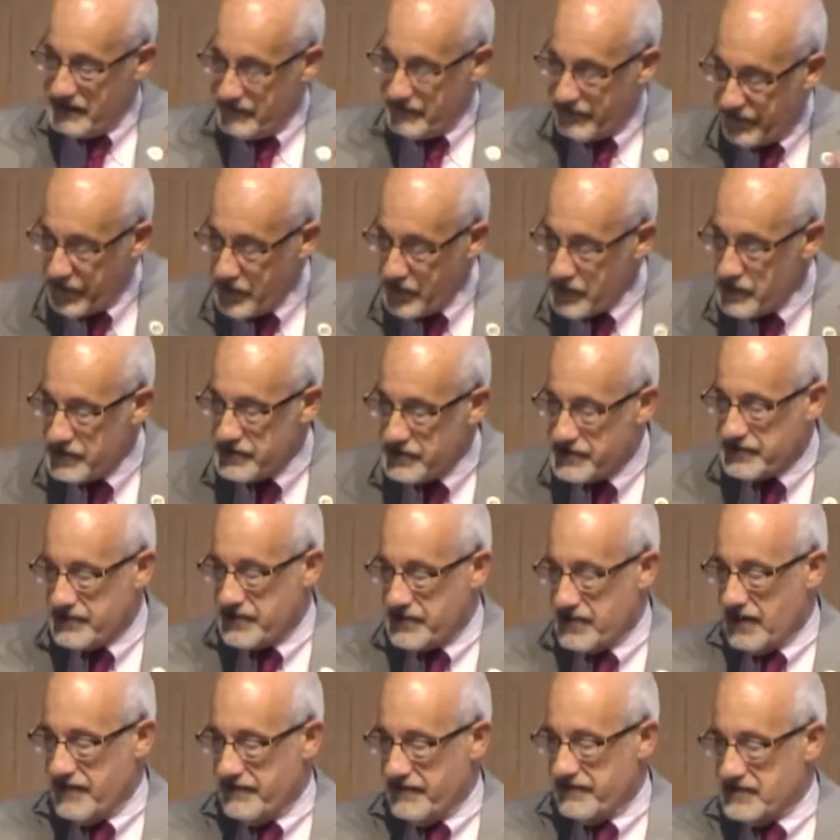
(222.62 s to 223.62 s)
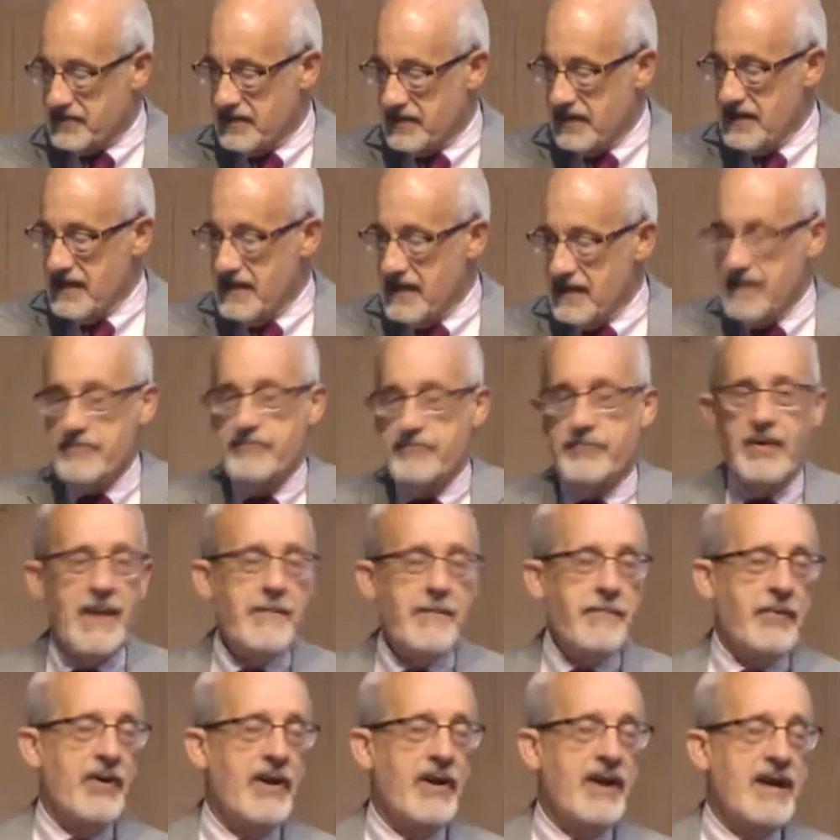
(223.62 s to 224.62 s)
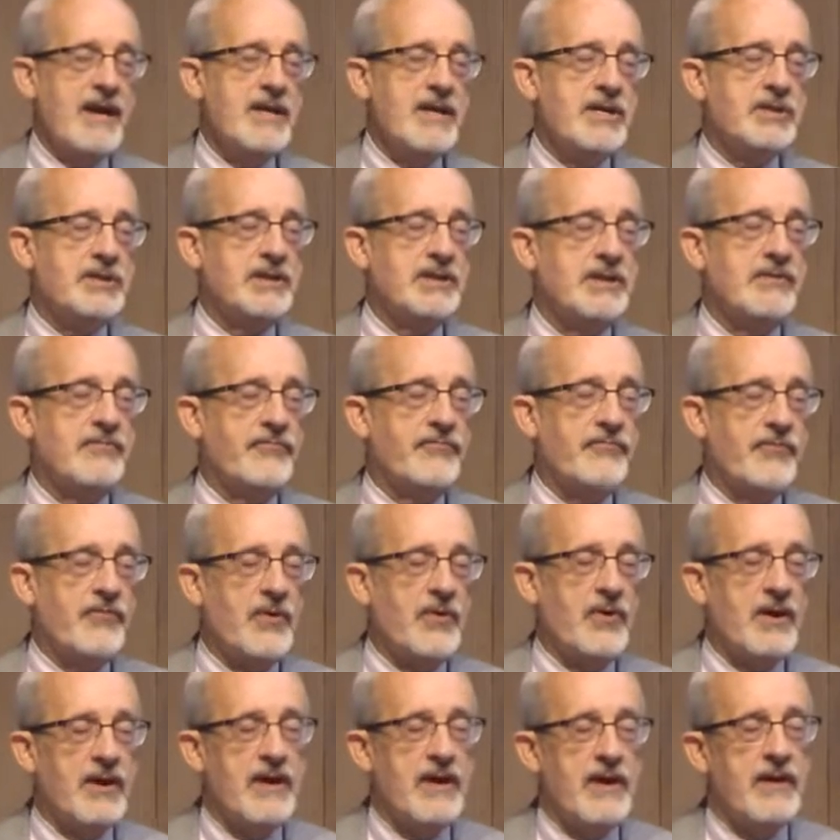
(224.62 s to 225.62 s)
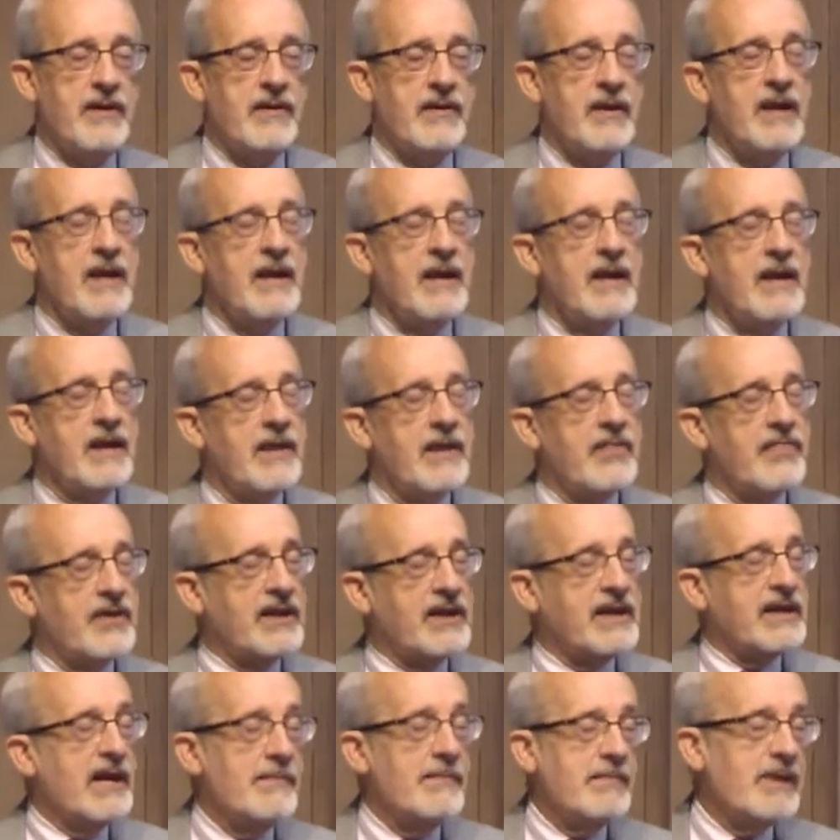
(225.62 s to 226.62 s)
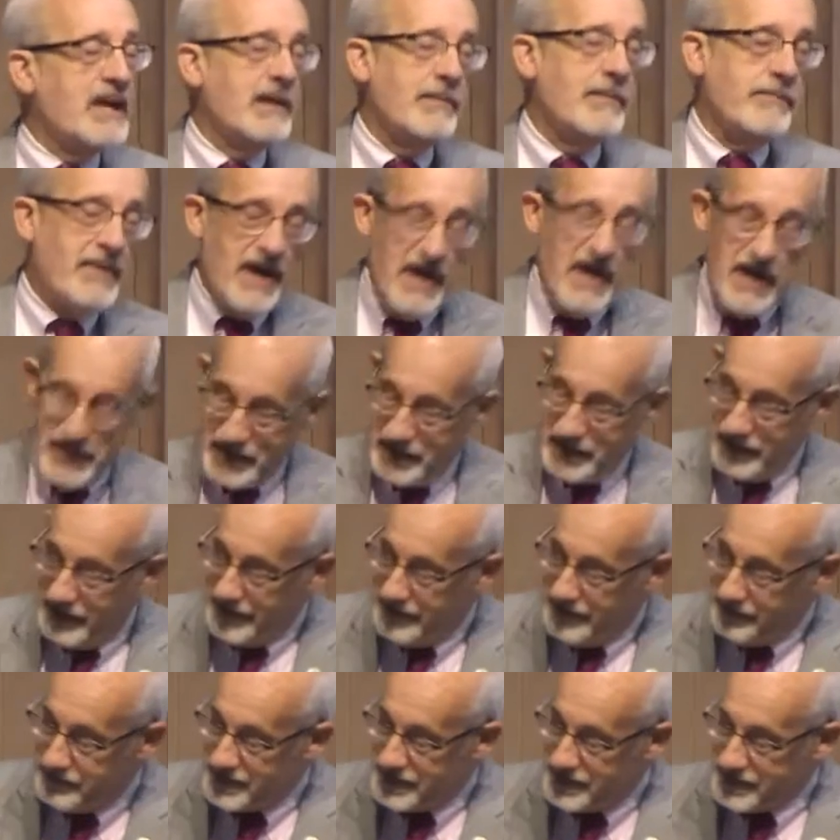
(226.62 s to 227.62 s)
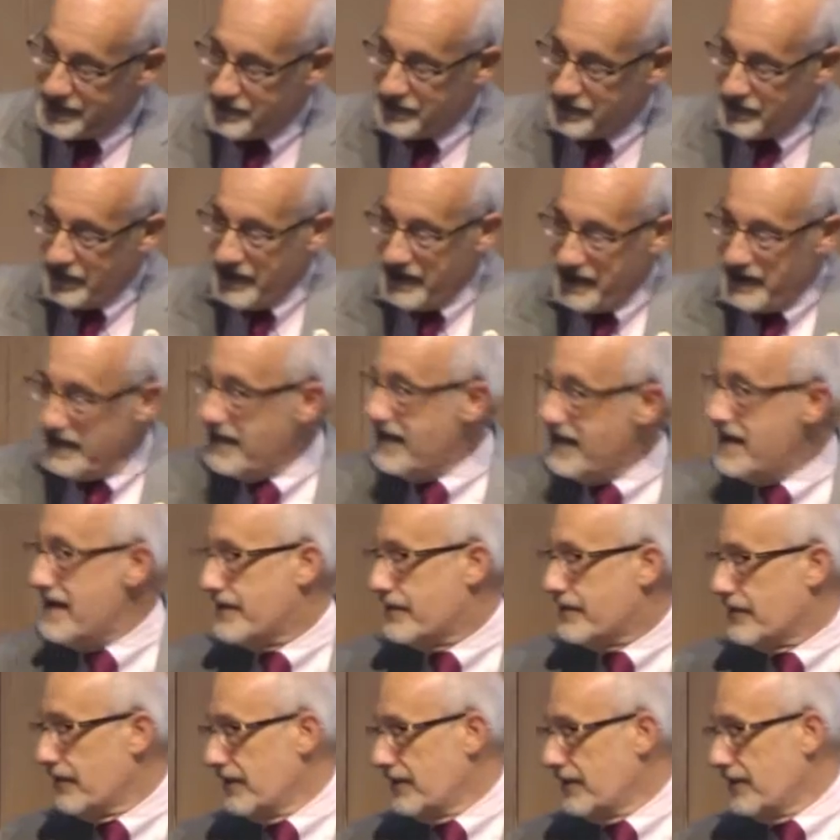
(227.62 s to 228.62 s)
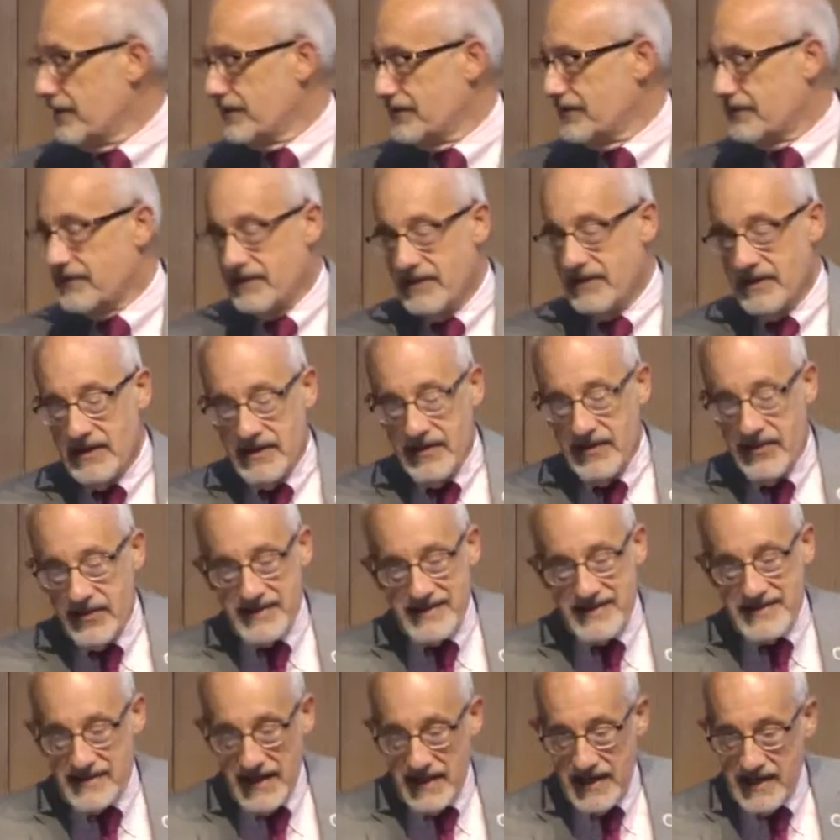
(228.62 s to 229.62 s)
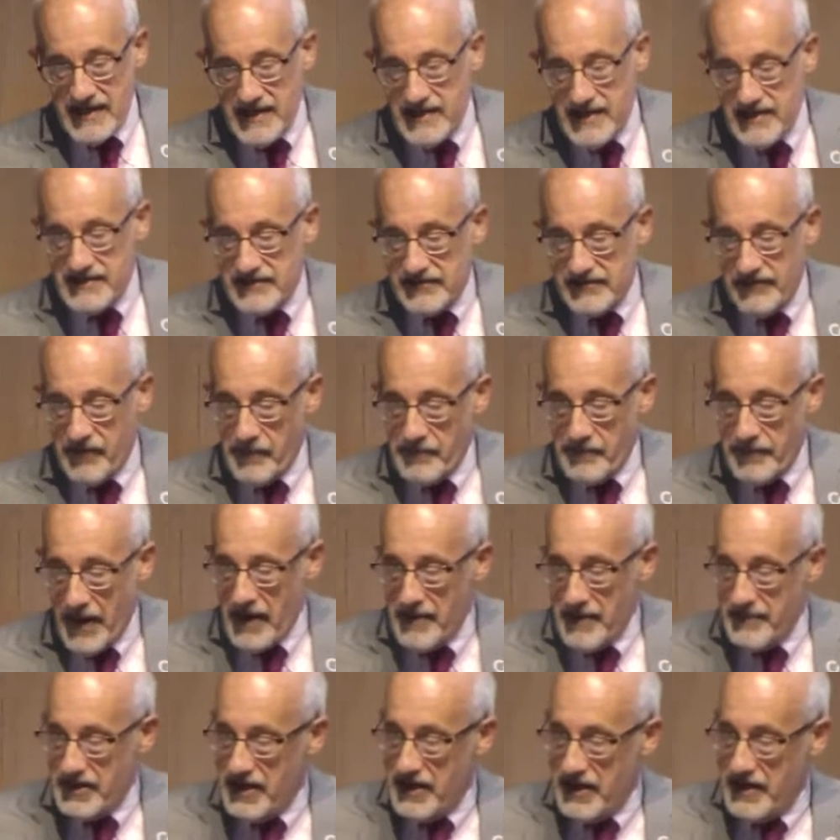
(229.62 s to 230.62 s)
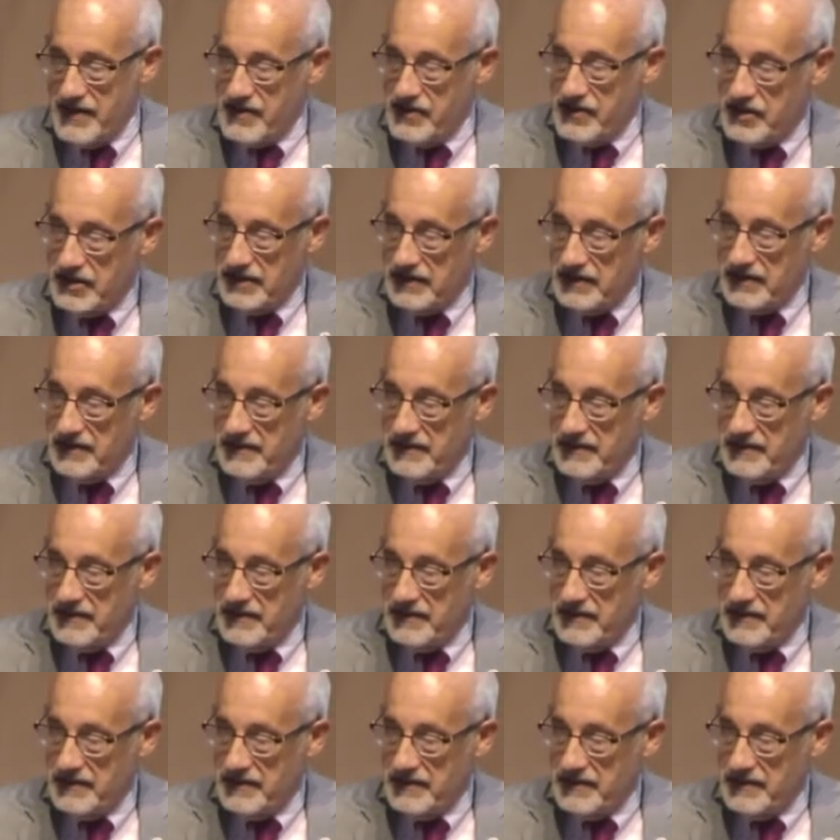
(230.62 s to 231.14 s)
foodstuffs in preparation for the coming apocalypse, what he called the days of abomination.